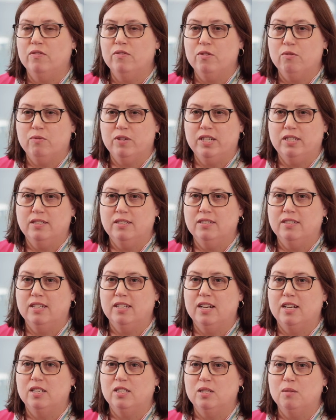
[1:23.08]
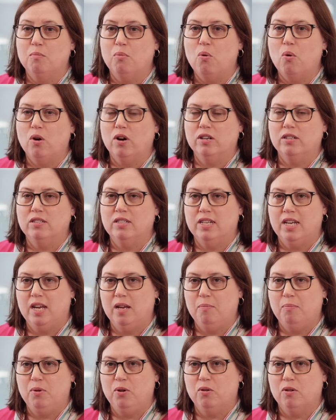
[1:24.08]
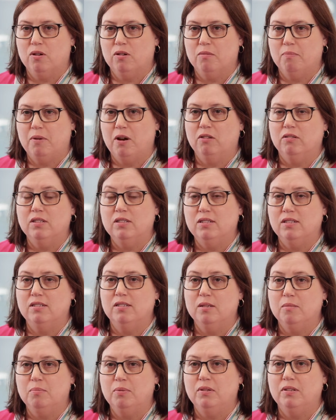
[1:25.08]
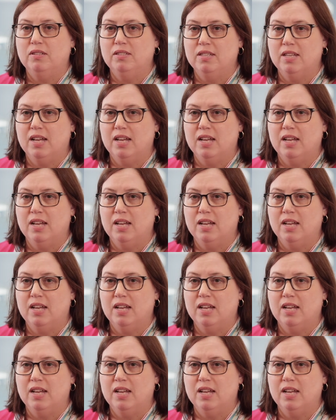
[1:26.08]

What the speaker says: of the reasons that it's important to keep your policy simple is